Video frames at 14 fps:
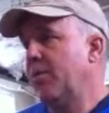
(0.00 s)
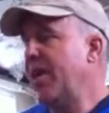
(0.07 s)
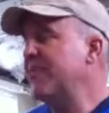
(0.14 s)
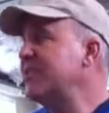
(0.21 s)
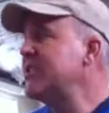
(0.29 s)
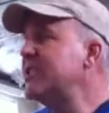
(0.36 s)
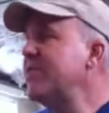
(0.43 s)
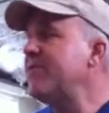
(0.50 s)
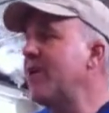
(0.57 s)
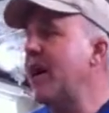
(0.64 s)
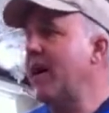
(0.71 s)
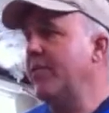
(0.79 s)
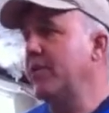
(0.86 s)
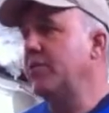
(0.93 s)
We have
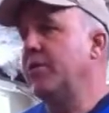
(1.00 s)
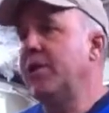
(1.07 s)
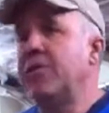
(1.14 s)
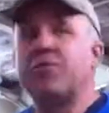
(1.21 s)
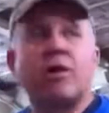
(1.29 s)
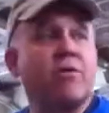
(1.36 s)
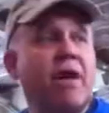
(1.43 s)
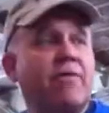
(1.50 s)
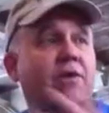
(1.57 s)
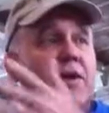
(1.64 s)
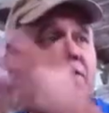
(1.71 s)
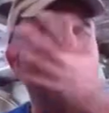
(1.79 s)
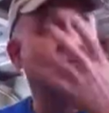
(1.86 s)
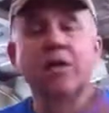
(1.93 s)
65, including truck
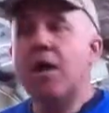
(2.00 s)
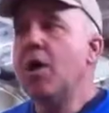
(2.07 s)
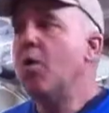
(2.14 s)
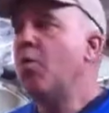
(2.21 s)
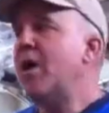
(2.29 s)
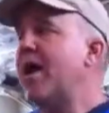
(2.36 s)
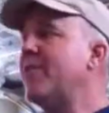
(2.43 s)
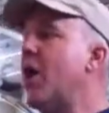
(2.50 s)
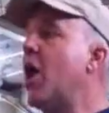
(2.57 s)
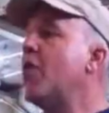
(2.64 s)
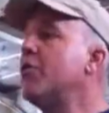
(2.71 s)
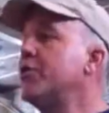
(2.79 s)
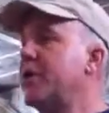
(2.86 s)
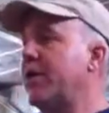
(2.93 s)
driving and everything else. We have
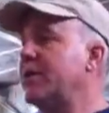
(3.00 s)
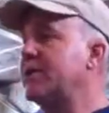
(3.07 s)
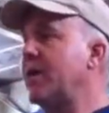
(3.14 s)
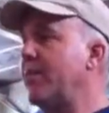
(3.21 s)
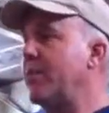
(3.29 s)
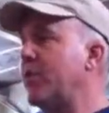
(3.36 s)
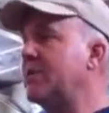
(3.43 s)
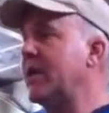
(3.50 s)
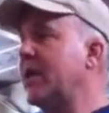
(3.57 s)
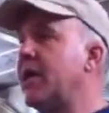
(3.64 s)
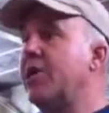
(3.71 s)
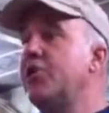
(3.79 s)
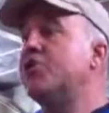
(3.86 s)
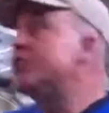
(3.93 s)
other dairies coming to us saying, can